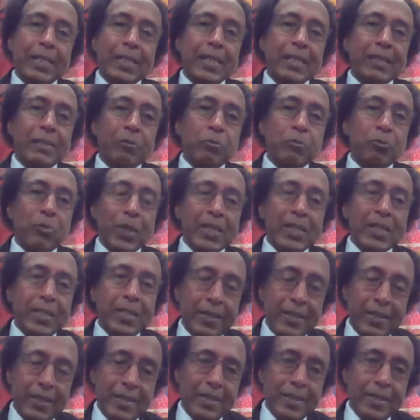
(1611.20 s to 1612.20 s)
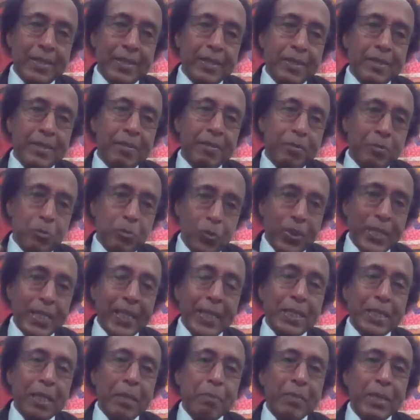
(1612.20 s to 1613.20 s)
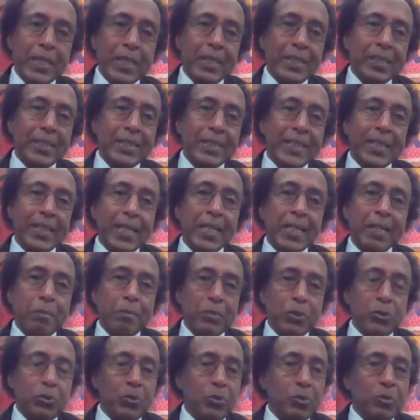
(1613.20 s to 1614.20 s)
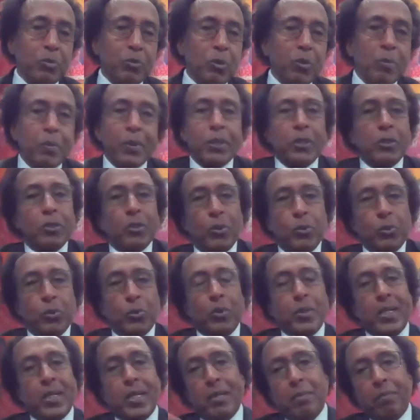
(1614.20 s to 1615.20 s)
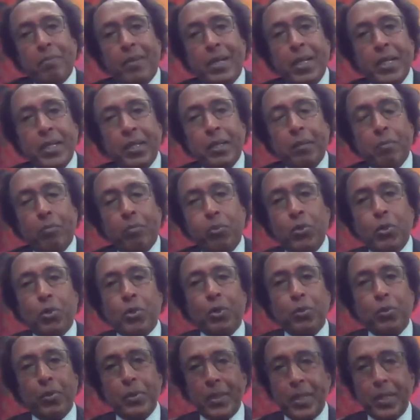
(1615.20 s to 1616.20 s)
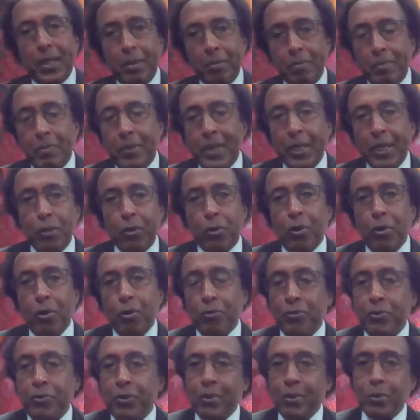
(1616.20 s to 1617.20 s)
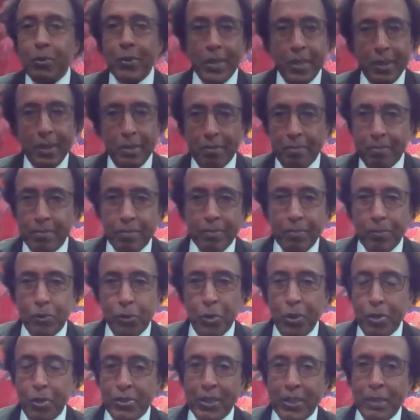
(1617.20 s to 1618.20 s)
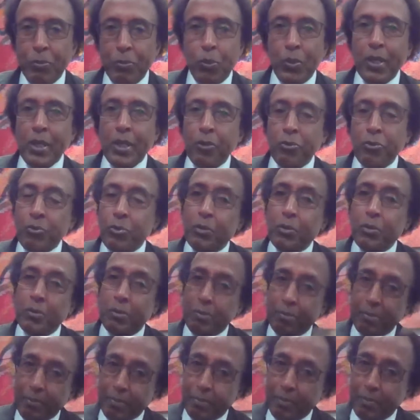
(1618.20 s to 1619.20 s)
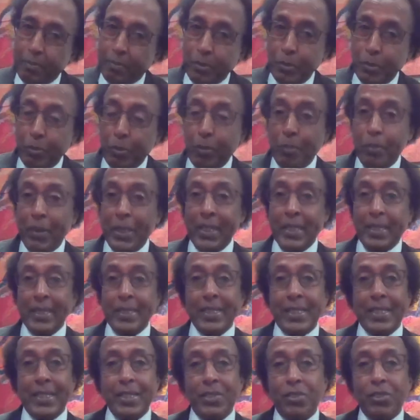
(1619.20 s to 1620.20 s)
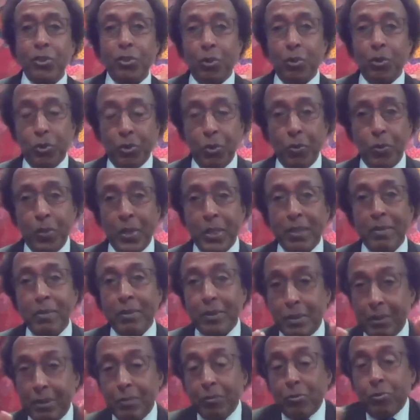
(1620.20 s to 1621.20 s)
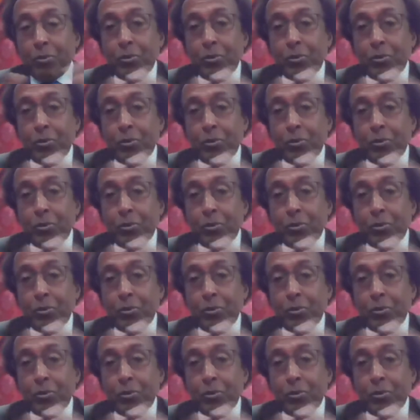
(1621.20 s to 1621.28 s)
And once we get the money, it's anonymous. Nobody knows whether I'm buying a book or whether I'm buying coffee or whether I'm going somewhere else or people playing in casinos or whatever.